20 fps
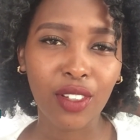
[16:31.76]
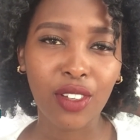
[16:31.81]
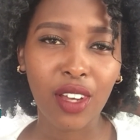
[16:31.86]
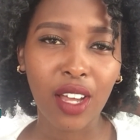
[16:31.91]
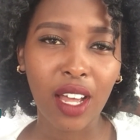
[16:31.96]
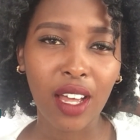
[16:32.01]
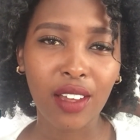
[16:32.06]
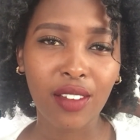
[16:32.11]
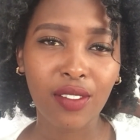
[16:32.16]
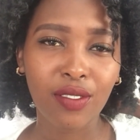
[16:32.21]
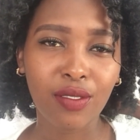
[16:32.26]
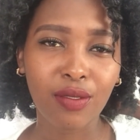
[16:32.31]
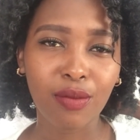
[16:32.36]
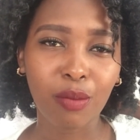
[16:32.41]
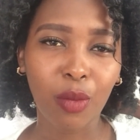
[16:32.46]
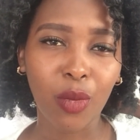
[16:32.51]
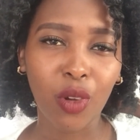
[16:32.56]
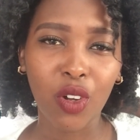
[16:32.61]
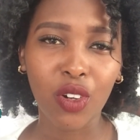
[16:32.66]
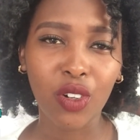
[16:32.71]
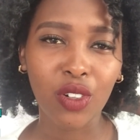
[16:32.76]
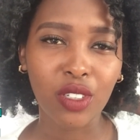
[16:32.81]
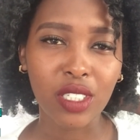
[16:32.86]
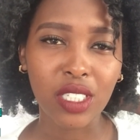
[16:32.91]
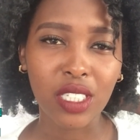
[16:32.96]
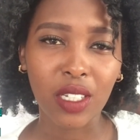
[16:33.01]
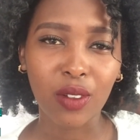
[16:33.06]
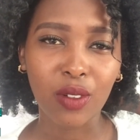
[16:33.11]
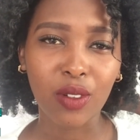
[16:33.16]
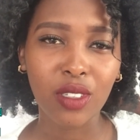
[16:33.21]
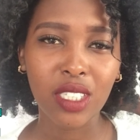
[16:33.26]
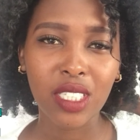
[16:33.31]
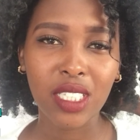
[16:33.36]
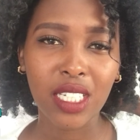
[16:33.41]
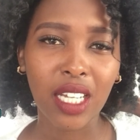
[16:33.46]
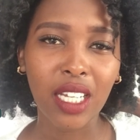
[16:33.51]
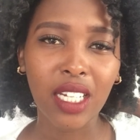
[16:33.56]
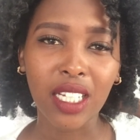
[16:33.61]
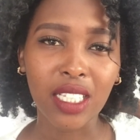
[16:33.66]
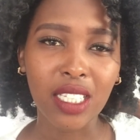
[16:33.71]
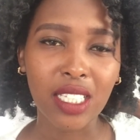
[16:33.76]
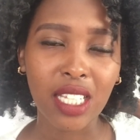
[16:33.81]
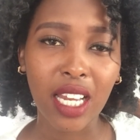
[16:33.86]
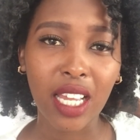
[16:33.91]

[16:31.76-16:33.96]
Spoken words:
have morals and good standards.